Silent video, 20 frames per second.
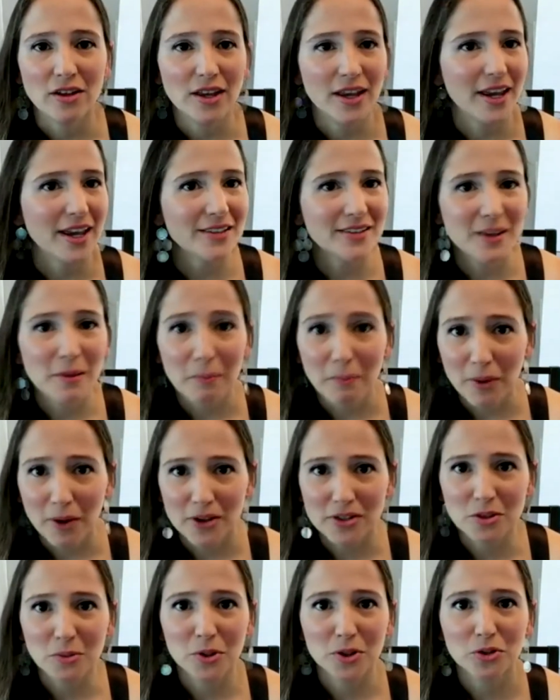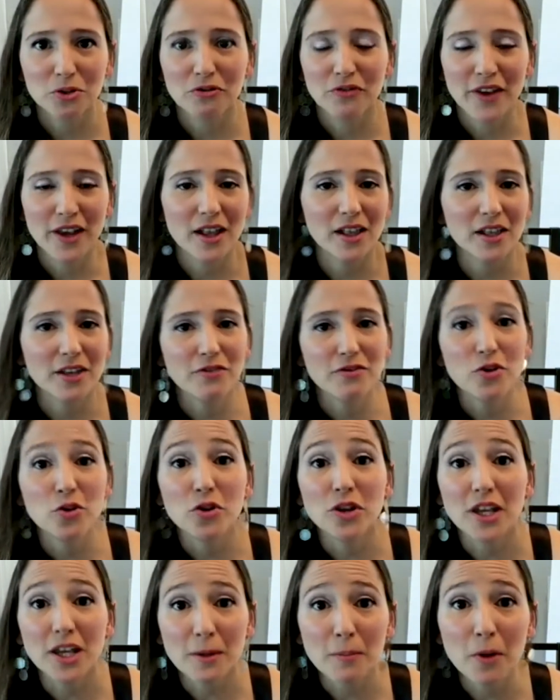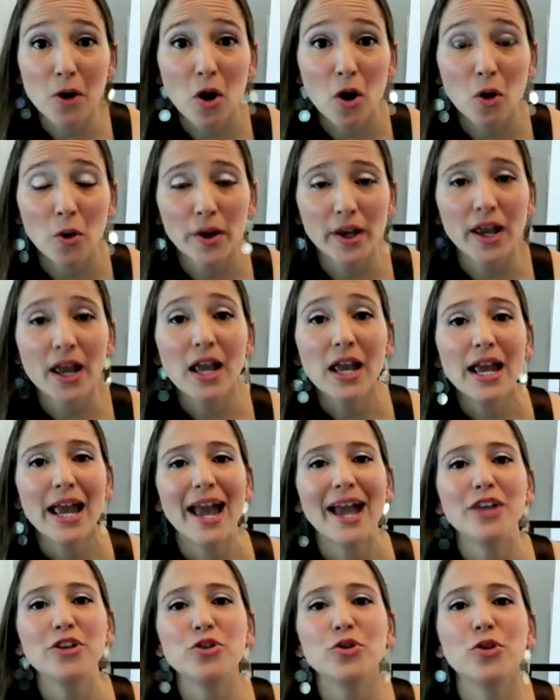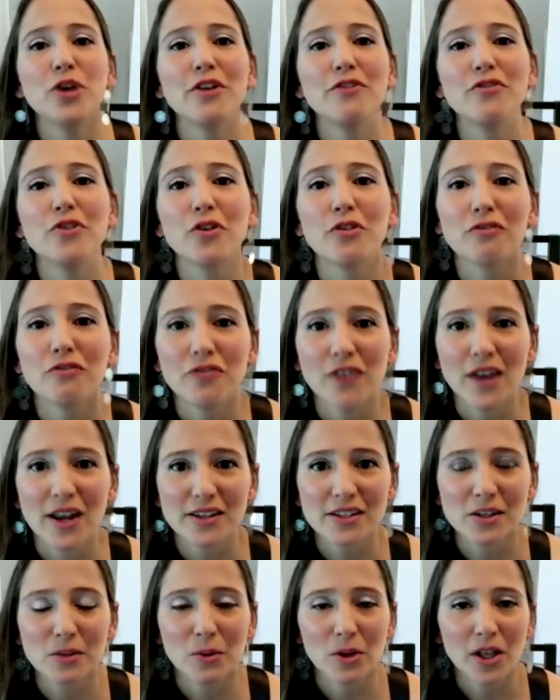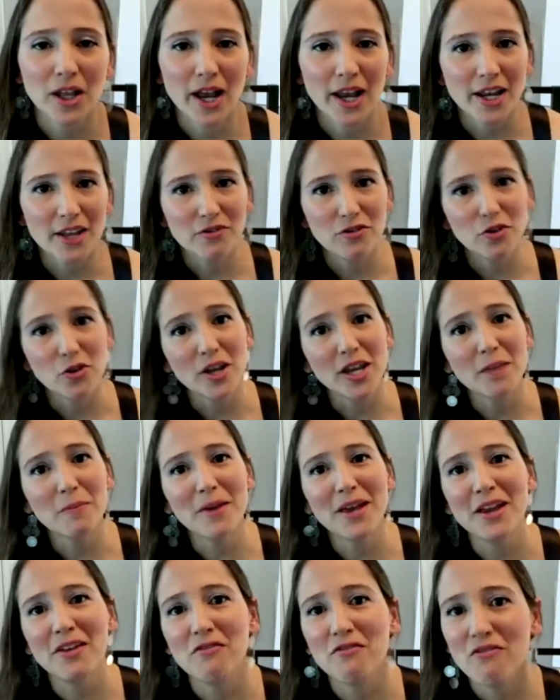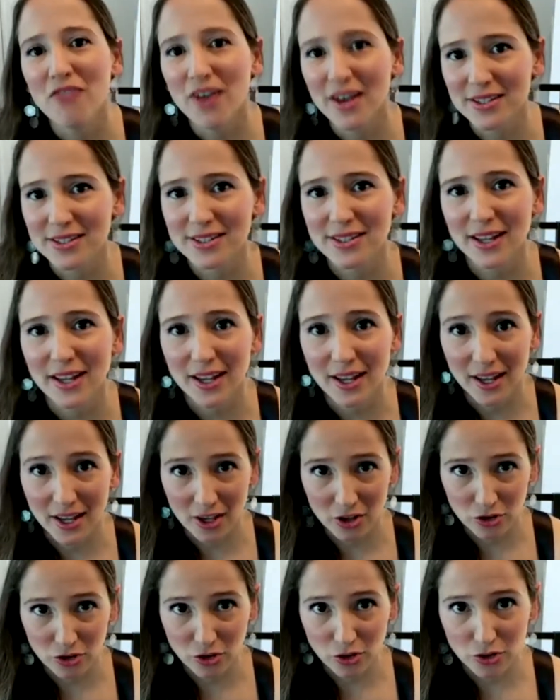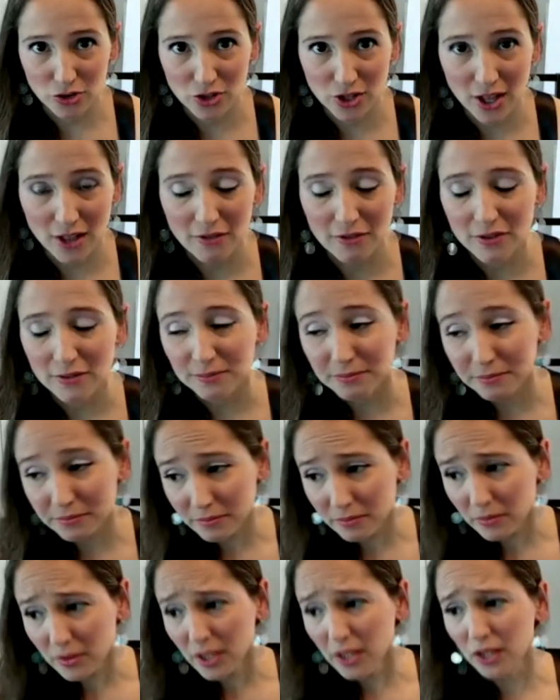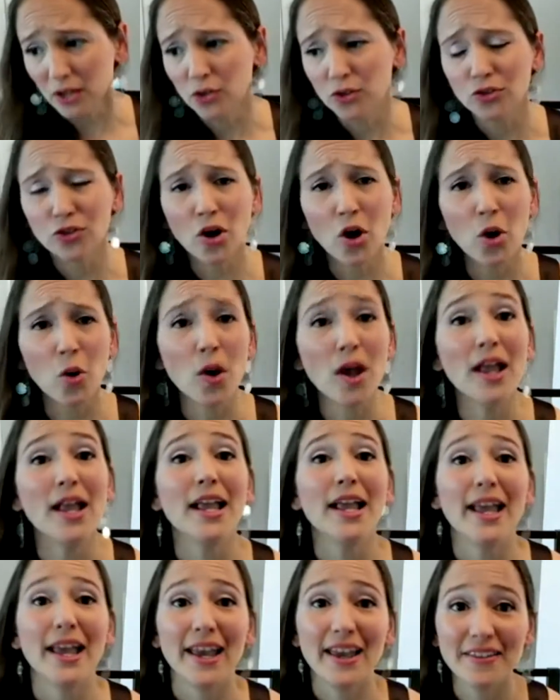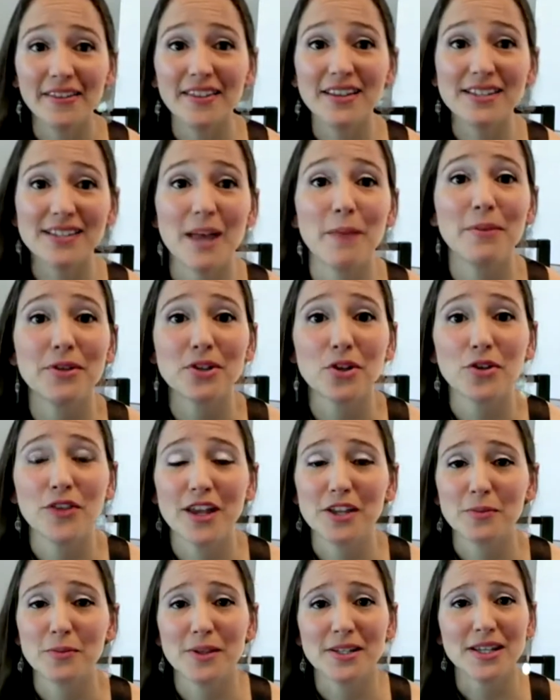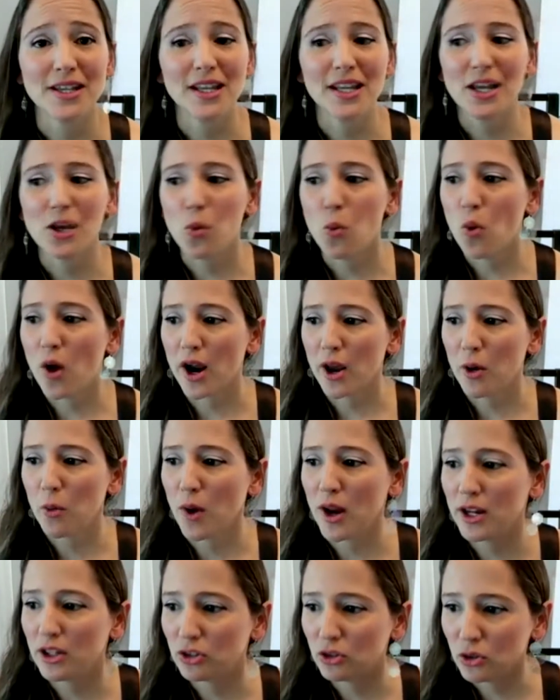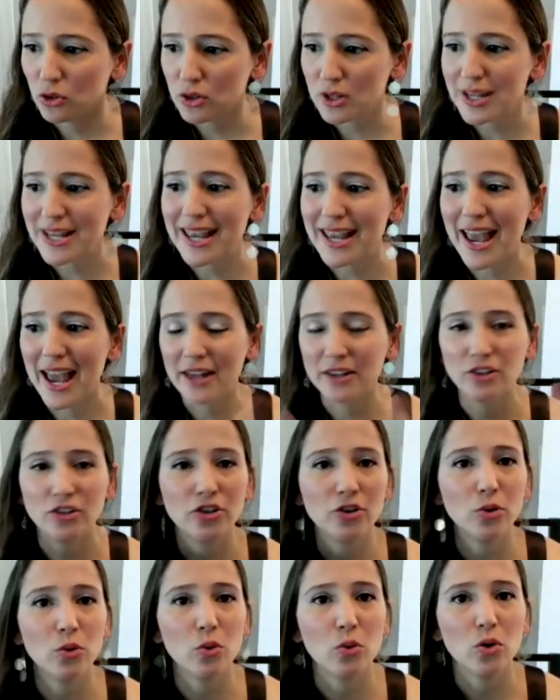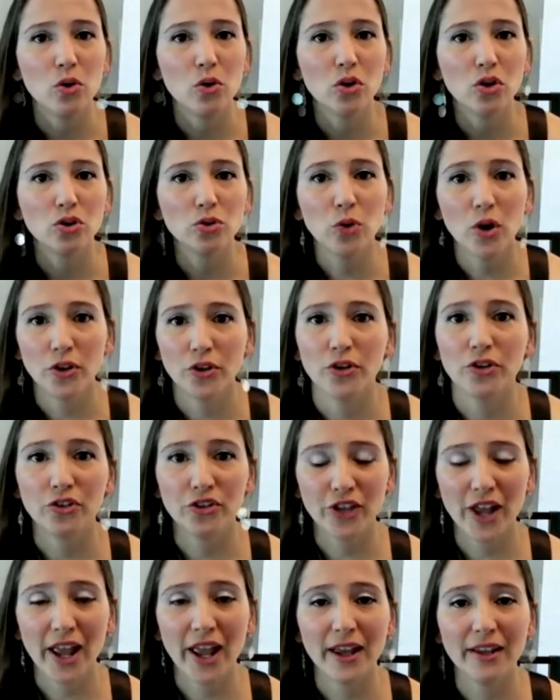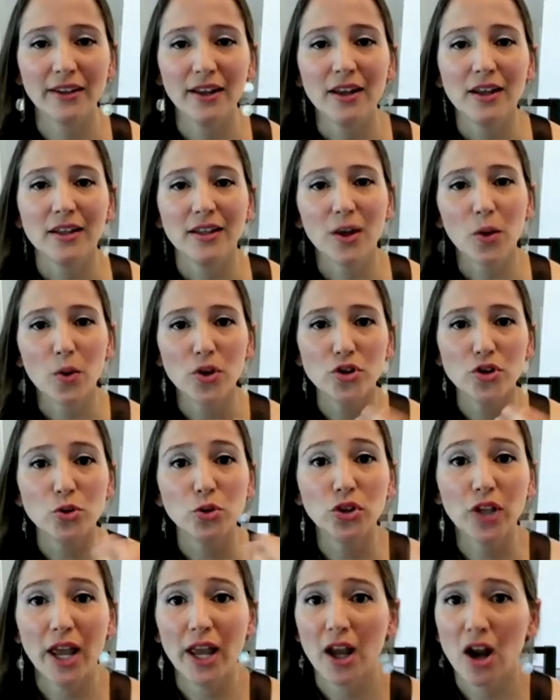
It's impossible to fail if you keep going, and if you're flexible, and if you keep investing in yourself. So in this episode, that's basically what I wanted to get you to understand, that when you take